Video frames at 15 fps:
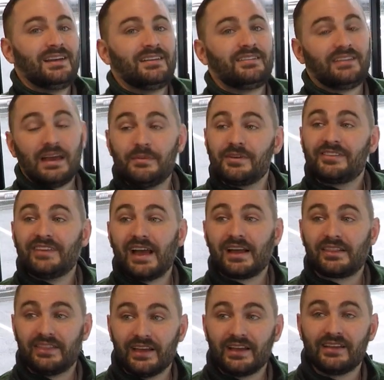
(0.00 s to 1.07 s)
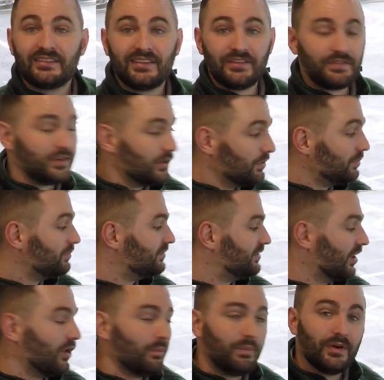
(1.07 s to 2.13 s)
Same exact thing as if you
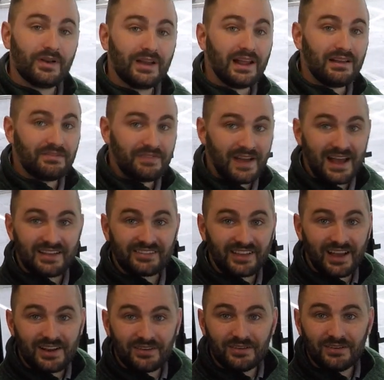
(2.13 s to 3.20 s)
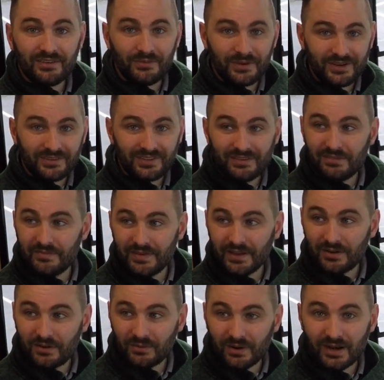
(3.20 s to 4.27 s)
don't put it in fast idle when you leave the
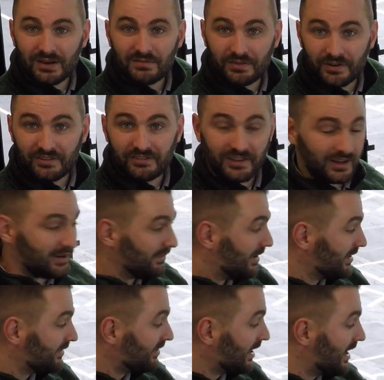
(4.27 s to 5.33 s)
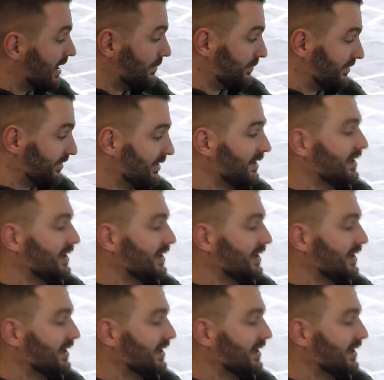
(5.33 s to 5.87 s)
vehicle running for an extended amount of times.